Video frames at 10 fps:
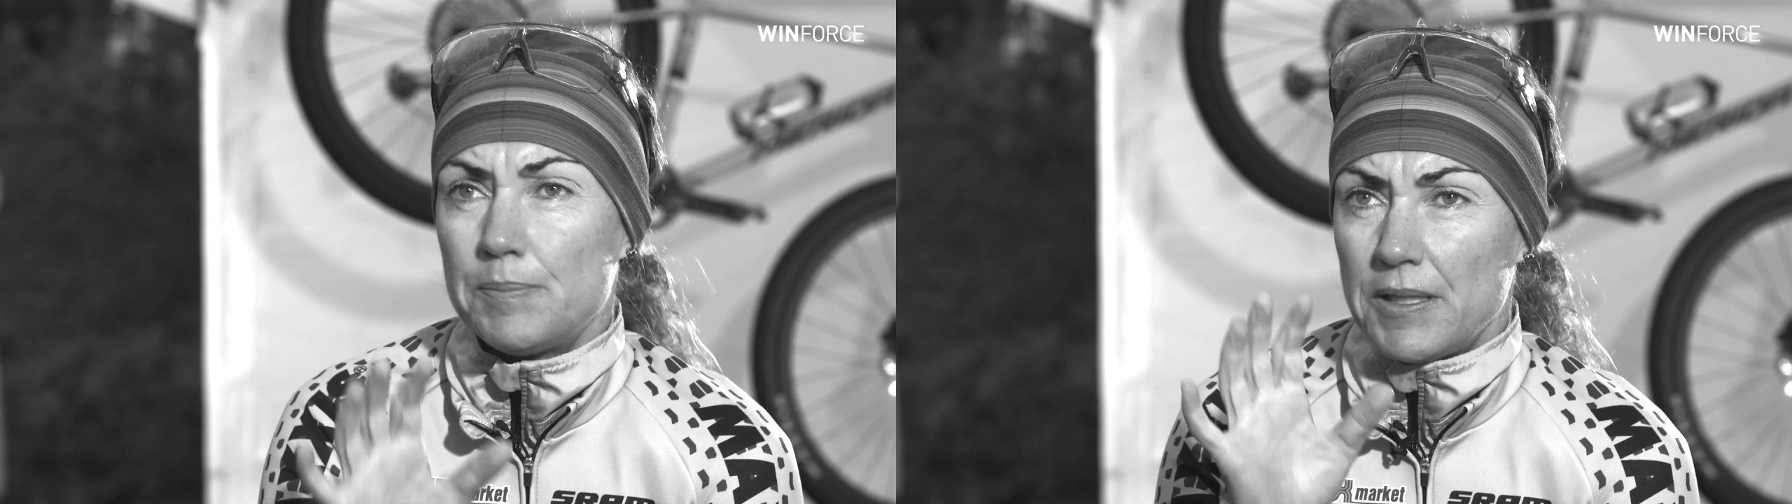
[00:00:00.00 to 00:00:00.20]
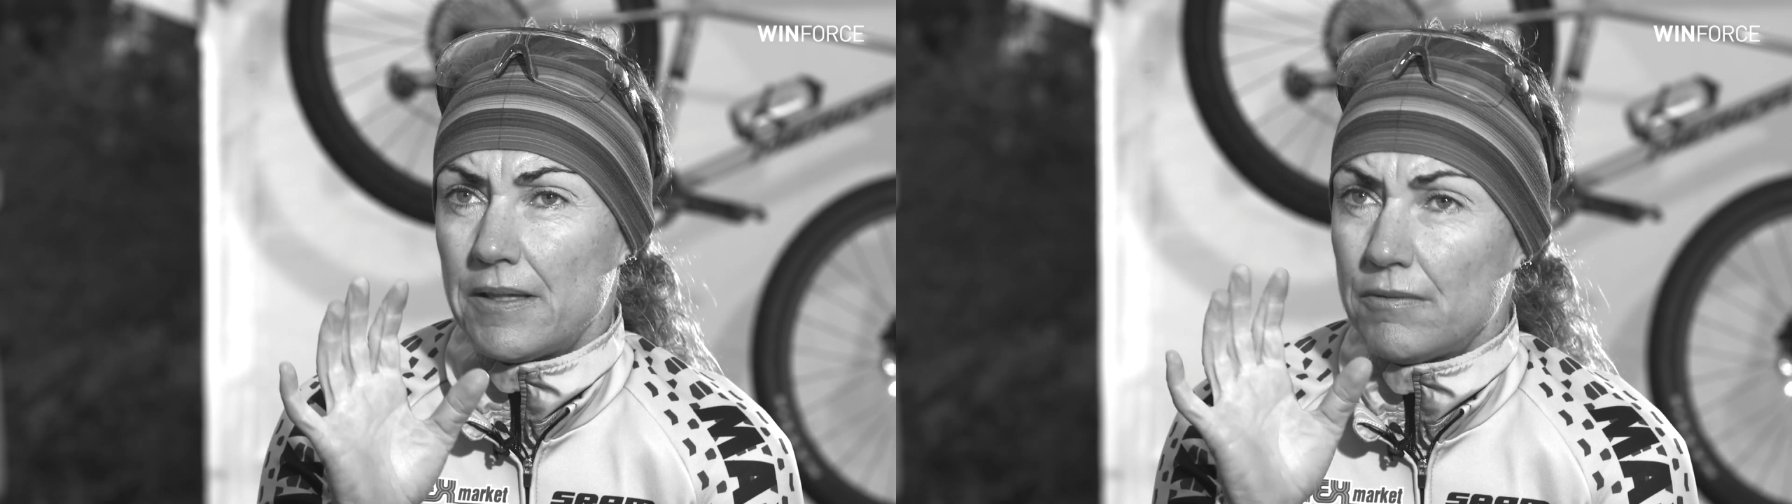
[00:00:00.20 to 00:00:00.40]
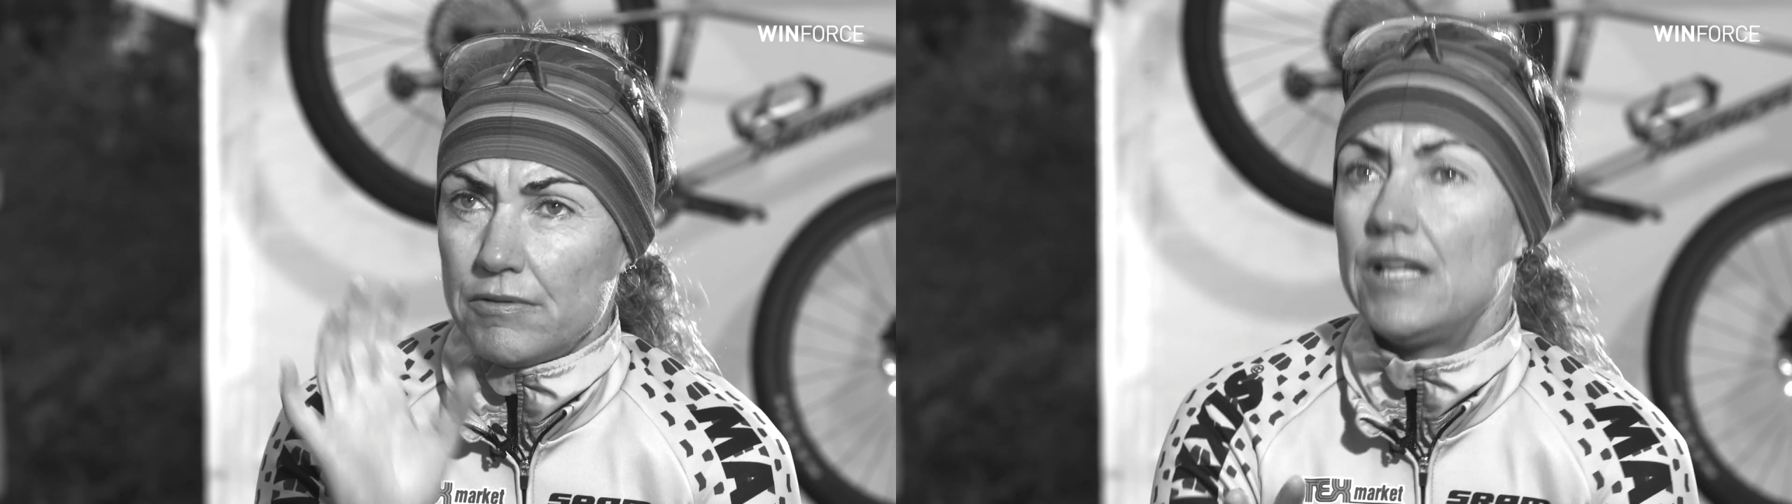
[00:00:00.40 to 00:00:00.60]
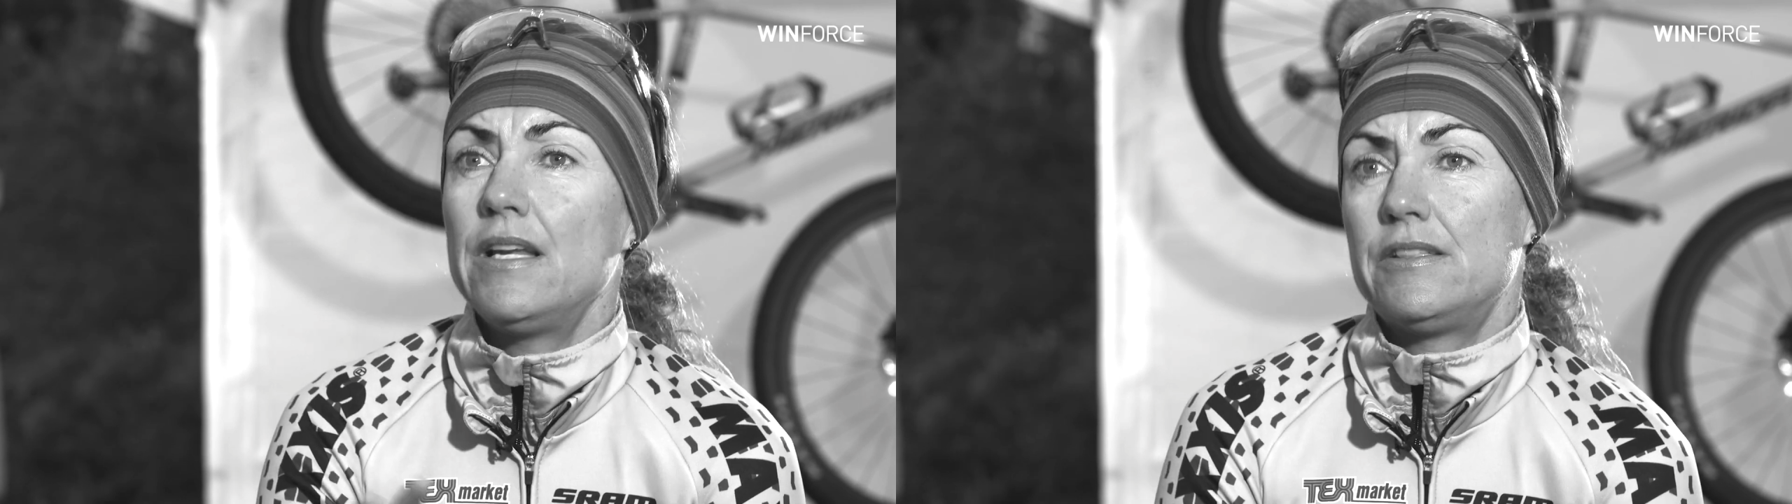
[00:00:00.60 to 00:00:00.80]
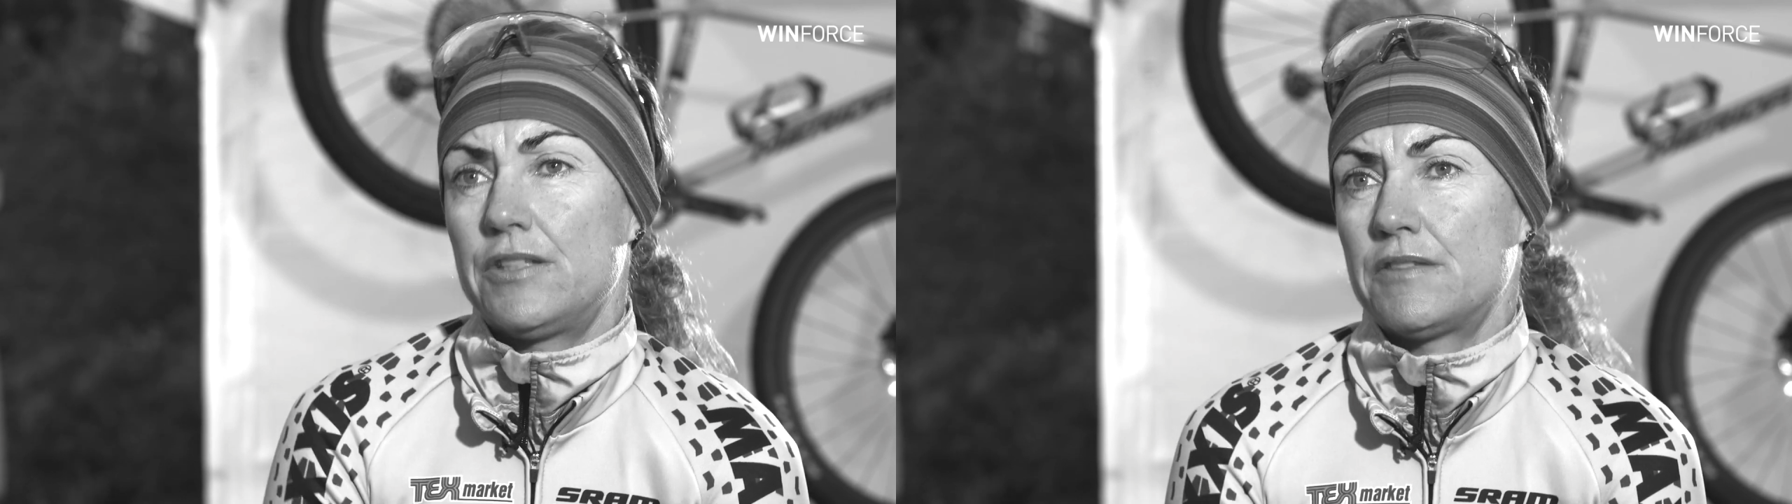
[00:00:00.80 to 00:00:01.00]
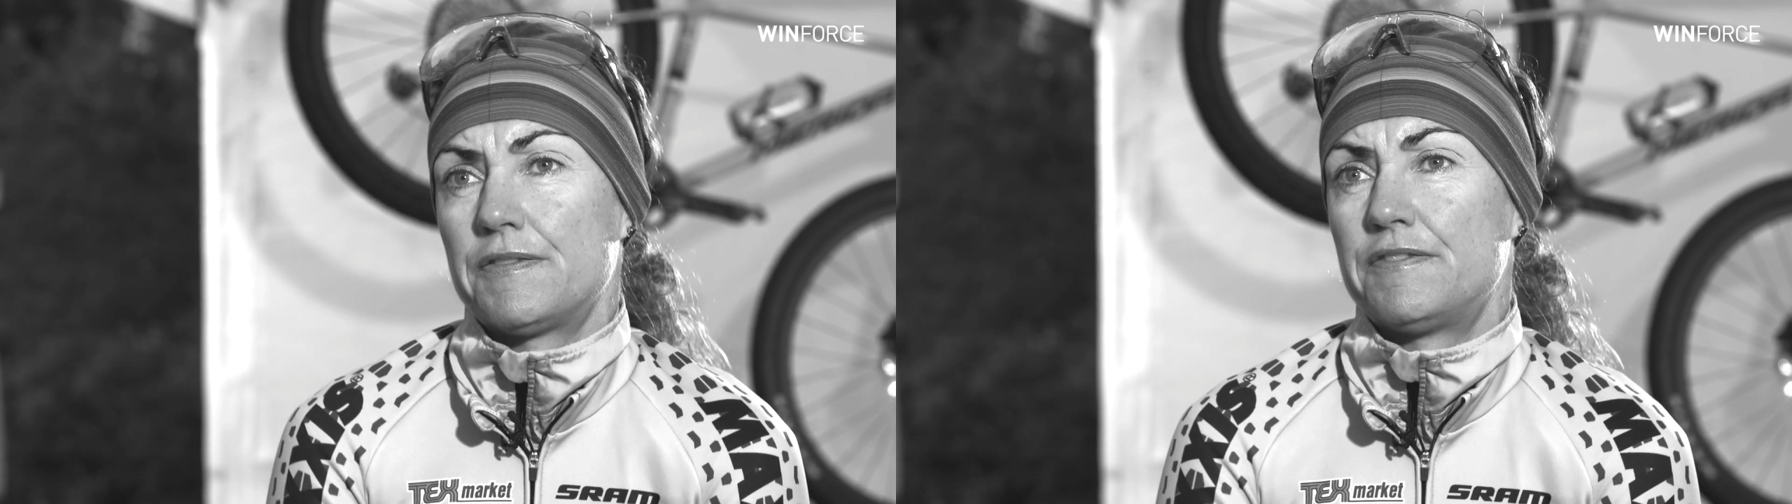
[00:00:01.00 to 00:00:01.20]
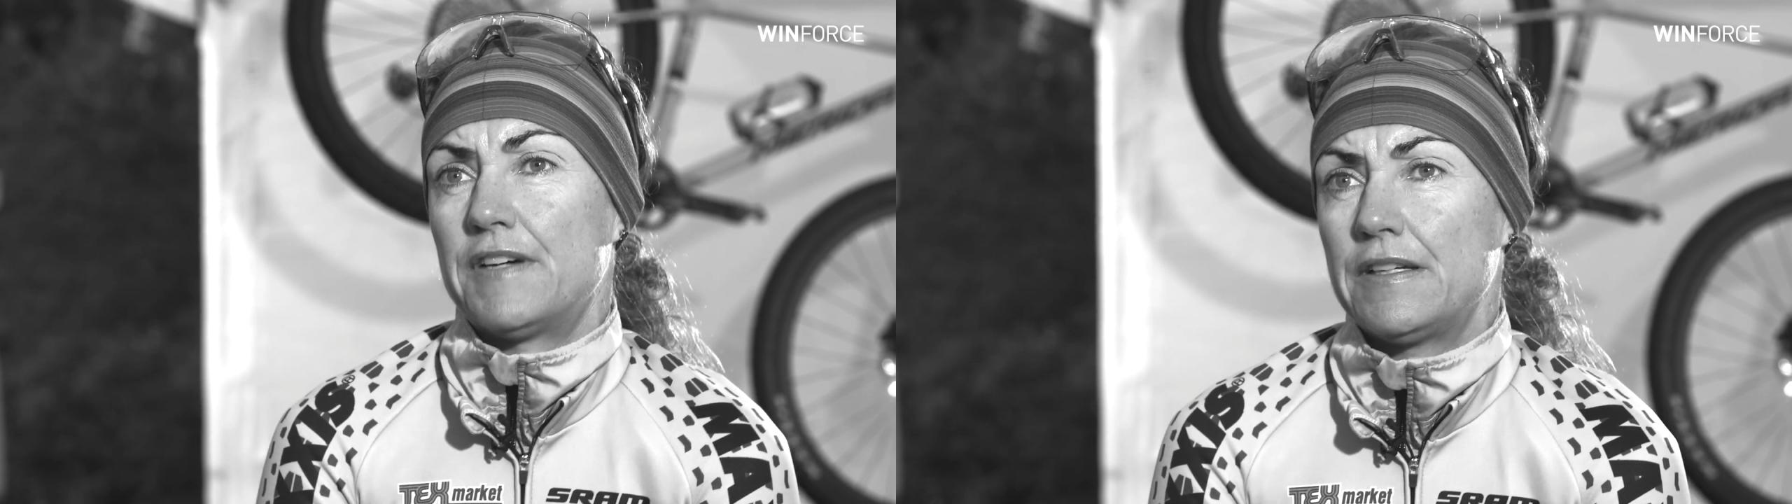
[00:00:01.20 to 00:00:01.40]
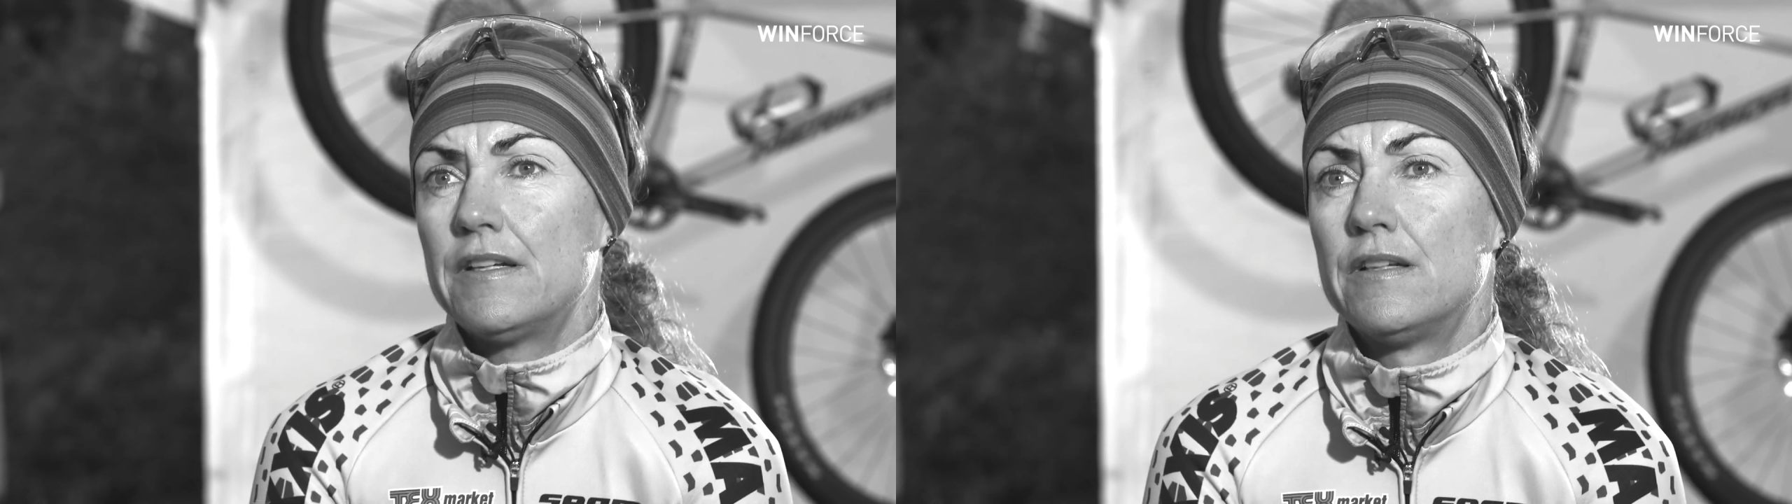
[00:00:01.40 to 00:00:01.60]
but really just for
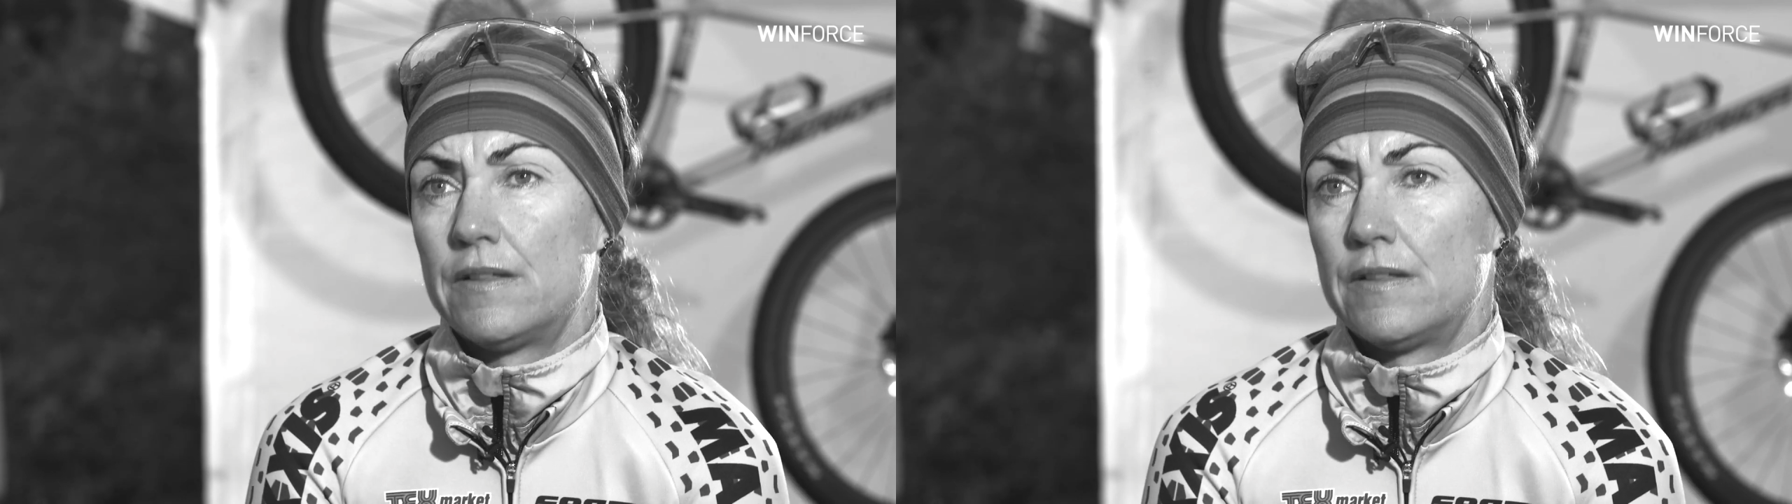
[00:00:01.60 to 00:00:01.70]
fun.